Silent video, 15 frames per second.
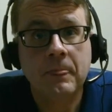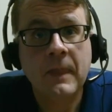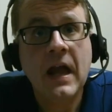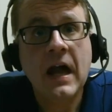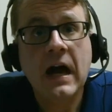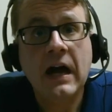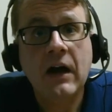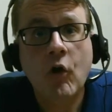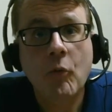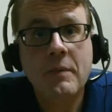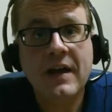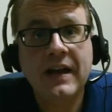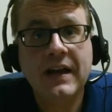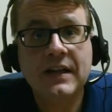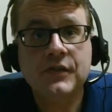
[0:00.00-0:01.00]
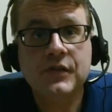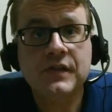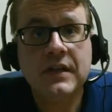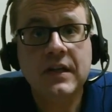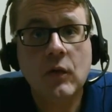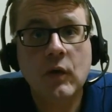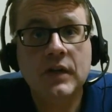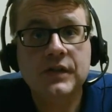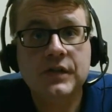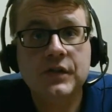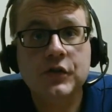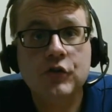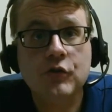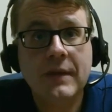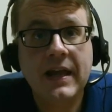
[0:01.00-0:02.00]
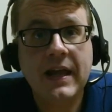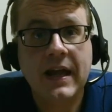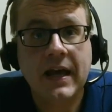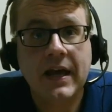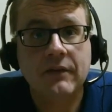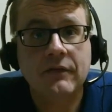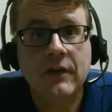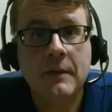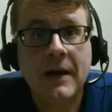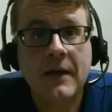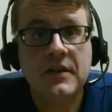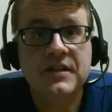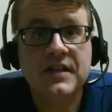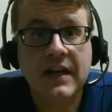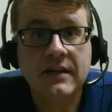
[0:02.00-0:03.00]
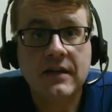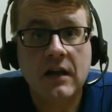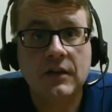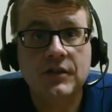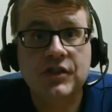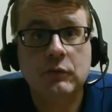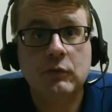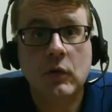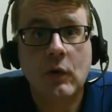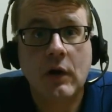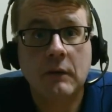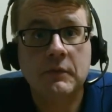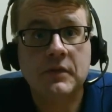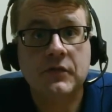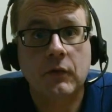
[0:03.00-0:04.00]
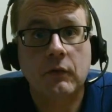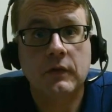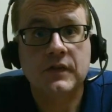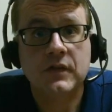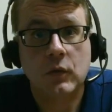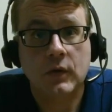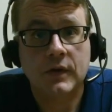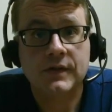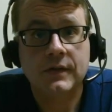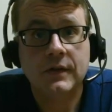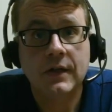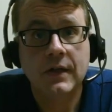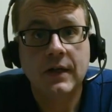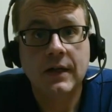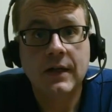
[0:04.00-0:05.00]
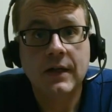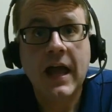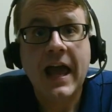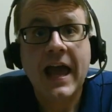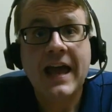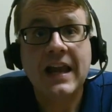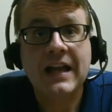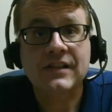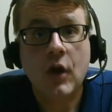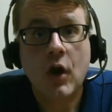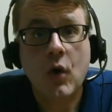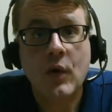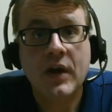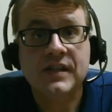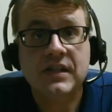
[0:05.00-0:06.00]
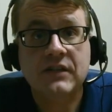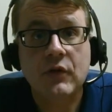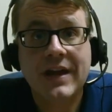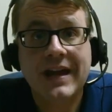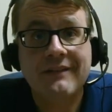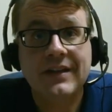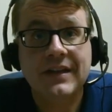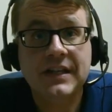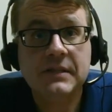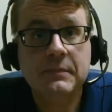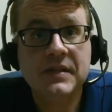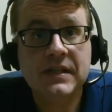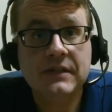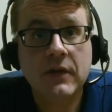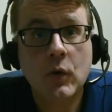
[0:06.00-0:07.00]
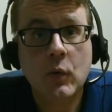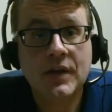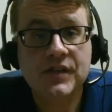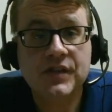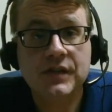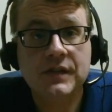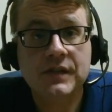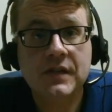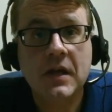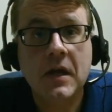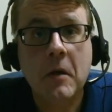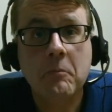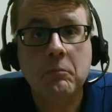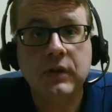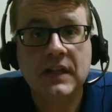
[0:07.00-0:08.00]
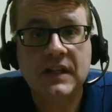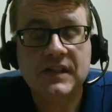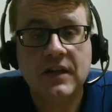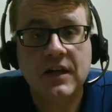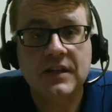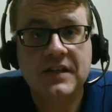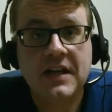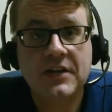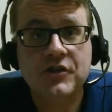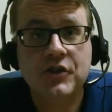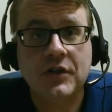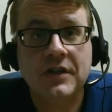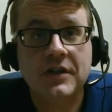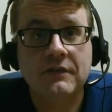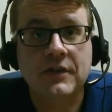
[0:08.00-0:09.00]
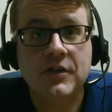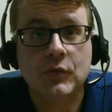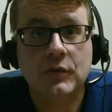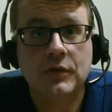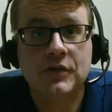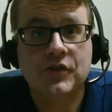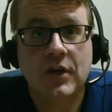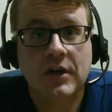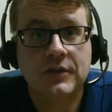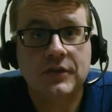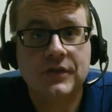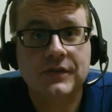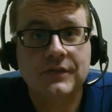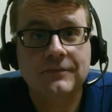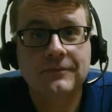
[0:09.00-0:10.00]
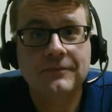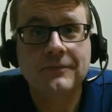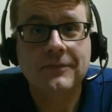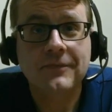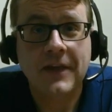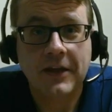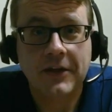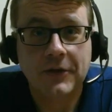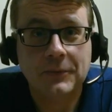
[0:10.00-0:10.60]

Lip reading: I hope that answers any questions you may have about the technology requirements for this course. And as always, if you have any specific questions, please contact your individual instructors. Thank you.